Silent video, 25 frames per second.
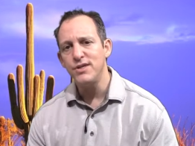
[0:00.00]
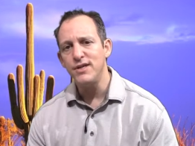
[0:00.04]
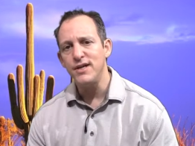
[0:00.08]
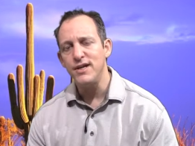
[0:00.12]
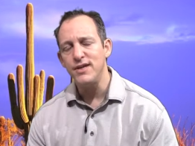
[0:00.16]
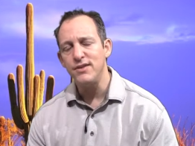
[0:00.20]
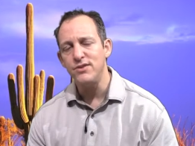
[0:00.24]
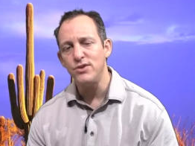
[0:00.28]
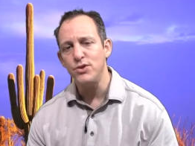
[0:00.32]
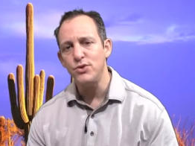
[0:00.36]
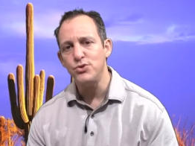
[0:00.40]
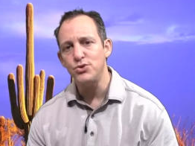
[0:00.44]

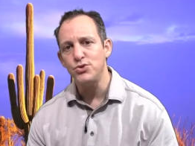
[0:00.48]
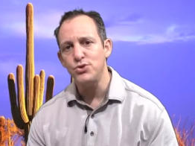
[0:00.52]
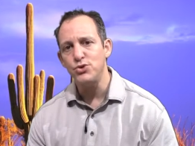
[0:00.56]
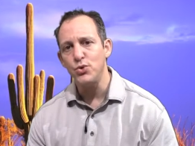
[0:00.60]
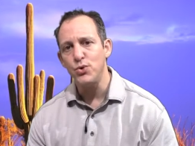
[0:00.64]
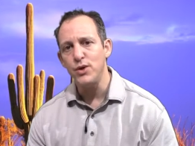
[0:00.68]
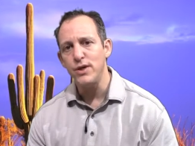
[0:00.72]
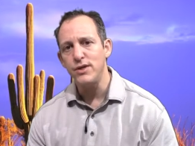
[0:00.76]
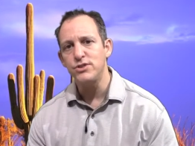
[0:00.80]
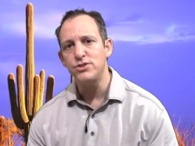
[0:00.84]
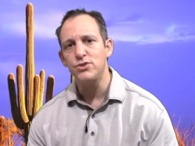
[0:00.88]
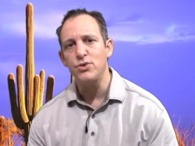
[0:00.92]
in those
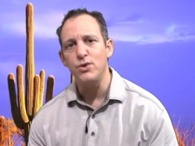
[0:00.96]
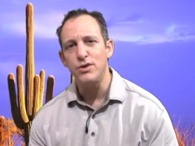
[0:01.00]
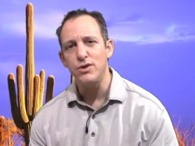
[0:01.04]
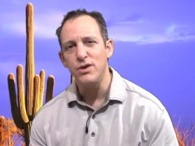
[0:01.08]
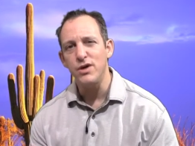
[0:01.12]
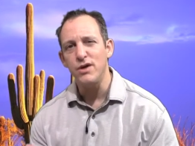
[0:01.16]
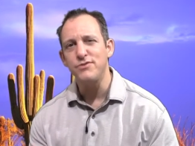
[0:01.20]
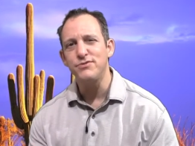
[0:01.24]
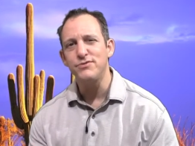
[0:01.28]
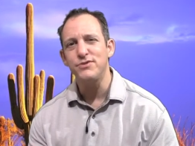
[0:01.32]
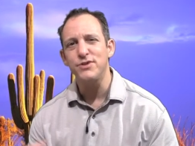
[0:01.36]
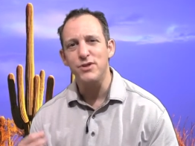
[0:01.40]
joints, so
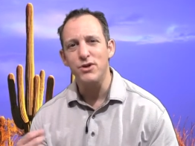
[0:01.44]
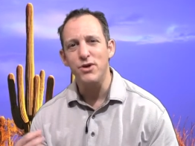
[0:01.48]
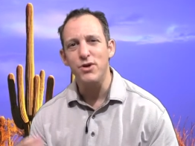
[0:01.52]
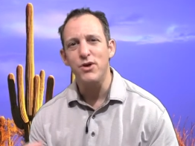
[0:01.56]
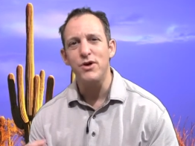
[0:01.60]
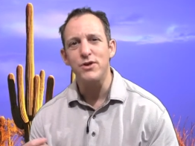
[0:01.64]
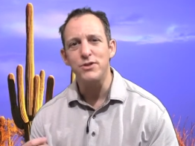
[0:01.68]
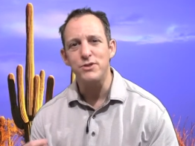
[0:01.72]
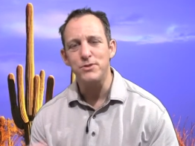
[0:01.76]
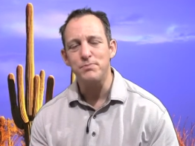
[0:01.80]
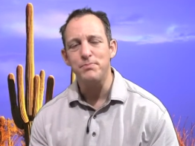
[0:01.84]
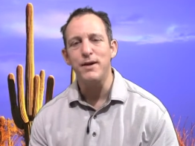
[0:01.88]
enough to
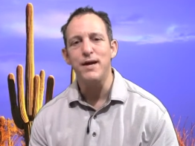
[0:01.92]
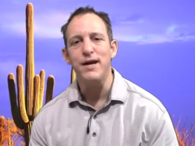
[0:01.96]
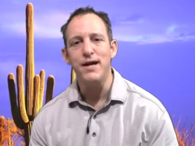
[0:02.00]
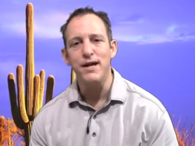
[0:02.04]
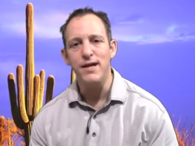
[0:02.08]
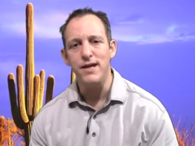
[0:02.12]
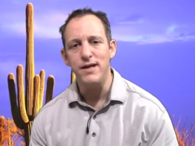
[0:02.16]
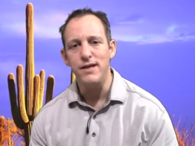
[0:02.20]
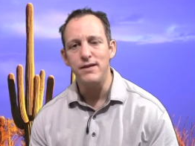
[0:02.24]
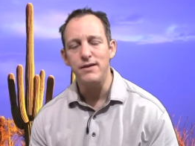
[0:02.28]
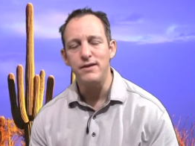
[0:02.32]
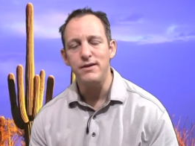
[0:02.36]
cause
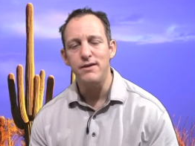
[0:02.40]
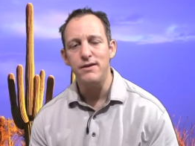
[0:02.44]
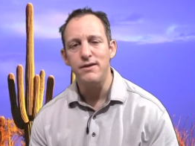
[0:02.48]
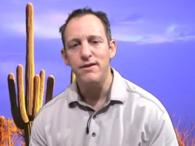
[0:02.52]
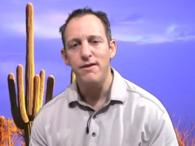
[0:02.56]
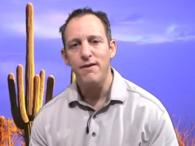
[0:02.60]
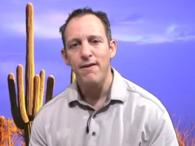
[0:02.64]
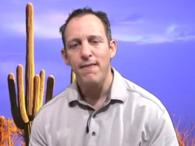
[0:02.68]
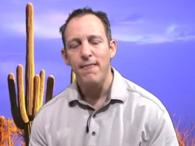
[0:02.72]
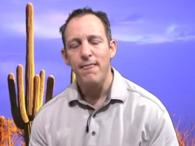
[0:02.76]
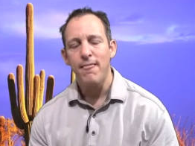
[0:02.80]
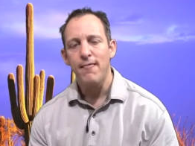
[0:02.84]
pain
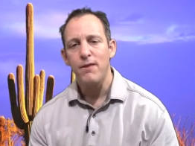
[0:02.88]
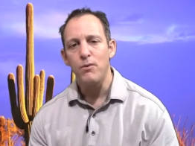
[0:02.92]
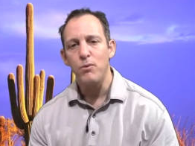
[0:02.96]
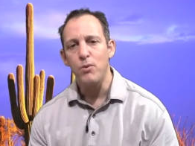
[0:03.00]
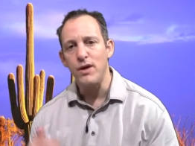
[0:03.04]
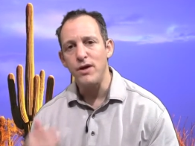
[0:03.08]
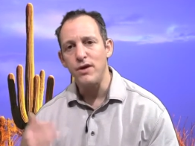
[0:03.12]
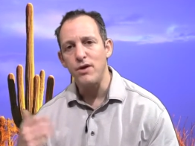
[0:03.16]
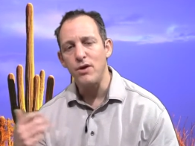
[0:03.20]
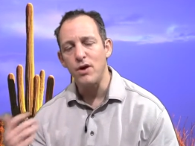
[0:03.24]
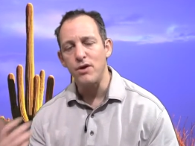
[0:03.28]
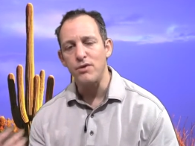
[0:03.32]

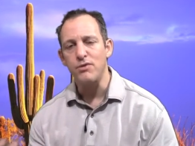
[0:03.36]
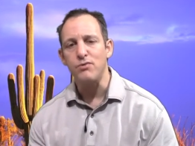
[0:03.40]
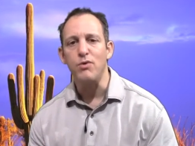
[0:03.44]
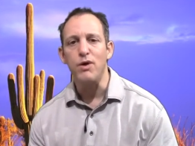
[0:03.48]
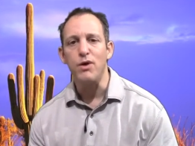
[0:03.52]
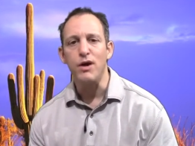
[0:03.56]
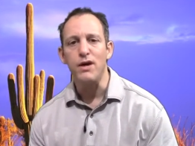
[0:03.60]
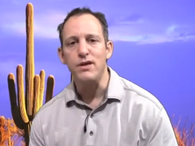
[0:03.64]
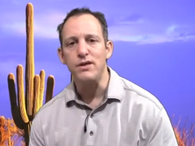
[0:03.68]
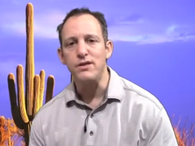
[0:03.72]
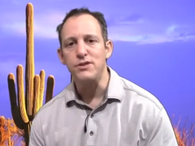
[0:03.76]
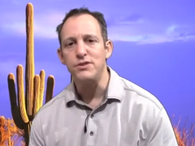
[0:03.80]
when
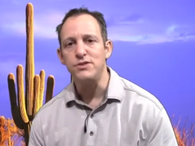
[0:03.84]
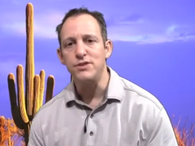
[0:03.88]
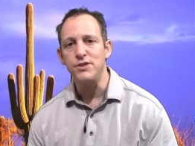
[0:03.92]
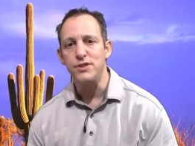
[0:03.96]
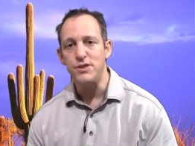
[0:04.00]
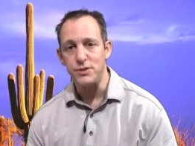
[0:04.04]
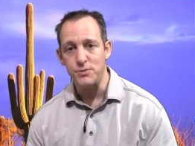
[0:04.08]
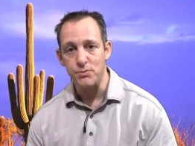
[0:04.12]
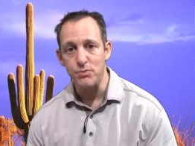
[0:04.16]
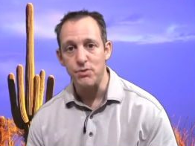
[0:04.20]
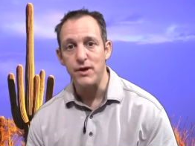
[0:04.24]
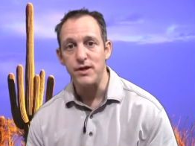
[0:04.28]
arthritis
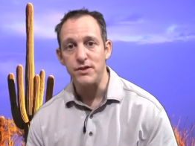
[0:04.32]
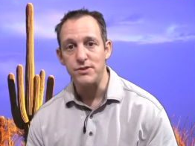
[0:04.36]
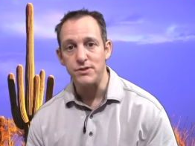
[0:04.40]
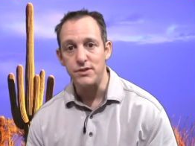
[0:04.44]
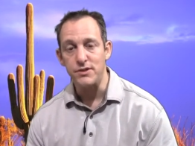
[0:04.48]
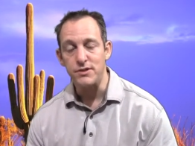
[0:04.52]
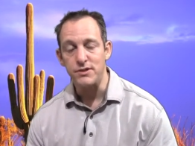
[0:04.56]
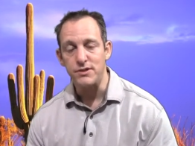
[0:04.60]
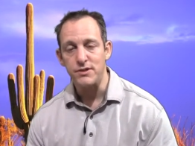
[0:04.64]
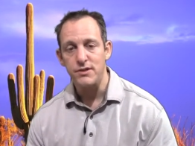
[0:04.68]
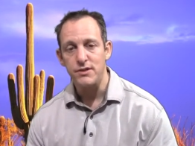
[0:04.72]
is present.